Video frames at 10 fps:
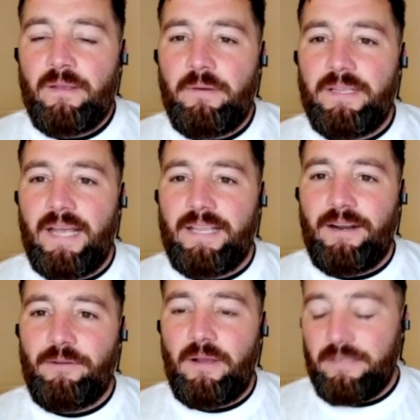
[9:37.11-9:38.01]

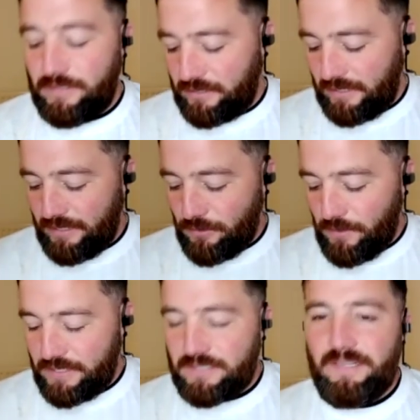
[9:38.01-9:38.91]
yeah, it's
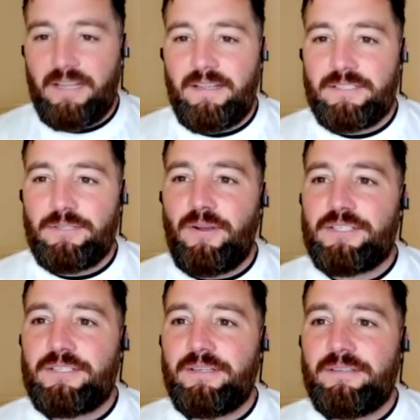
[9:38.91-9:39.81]
always nice
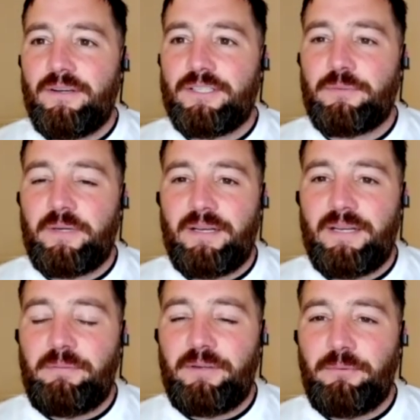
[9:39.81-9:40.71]
to win a
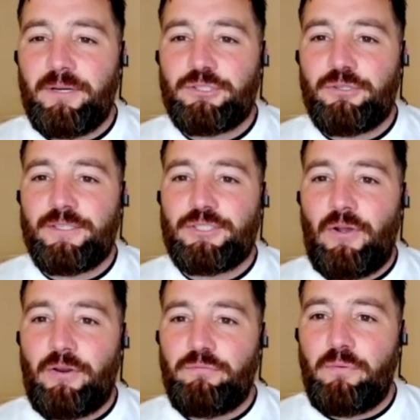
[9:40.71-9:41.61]
league, but you want to try and
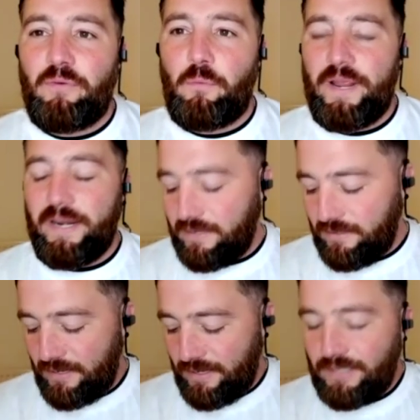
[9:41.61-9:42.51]
sign off with a win, and
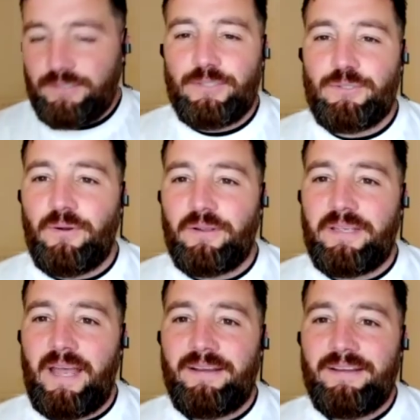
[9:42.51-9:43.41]
to sort of
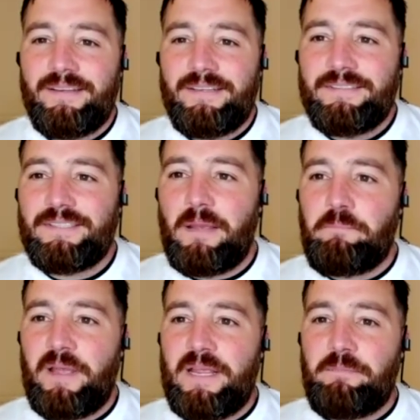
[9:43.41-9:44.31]
get
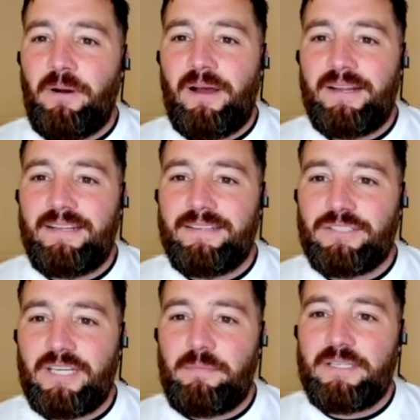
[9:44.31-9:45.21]
beat by the
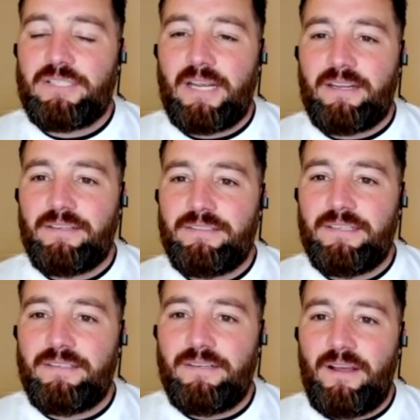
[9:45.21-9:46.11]
team in second,
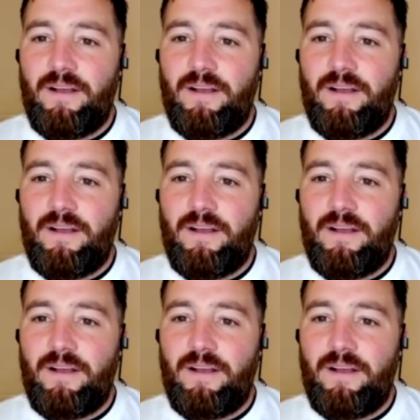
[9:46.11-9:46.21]
and